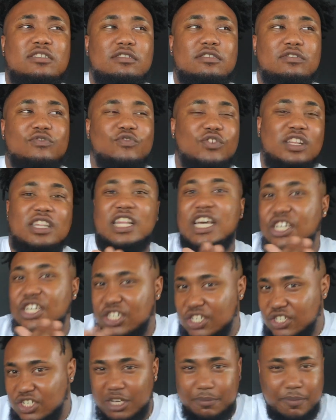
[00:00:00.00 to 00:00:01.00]

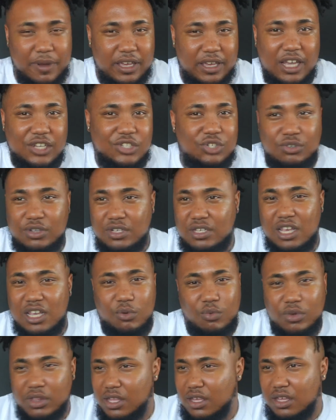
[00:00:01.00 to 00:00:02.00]
relationship, I guess you could say,
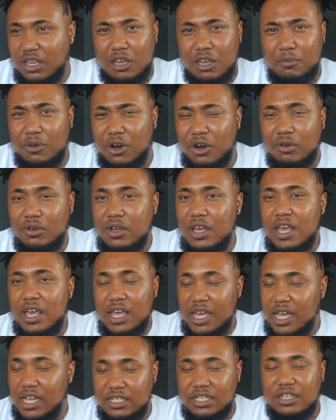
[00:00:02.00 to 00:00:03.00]
with the chemo.
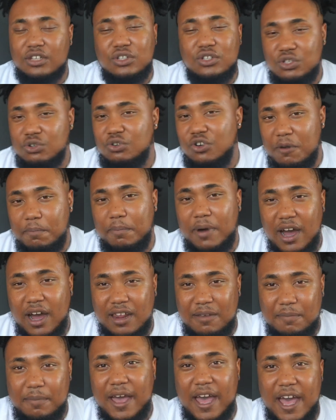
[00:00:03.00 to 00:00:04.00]
It didn't do her
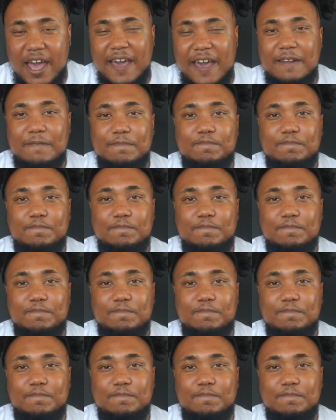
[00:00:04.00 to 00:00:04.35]
body bad.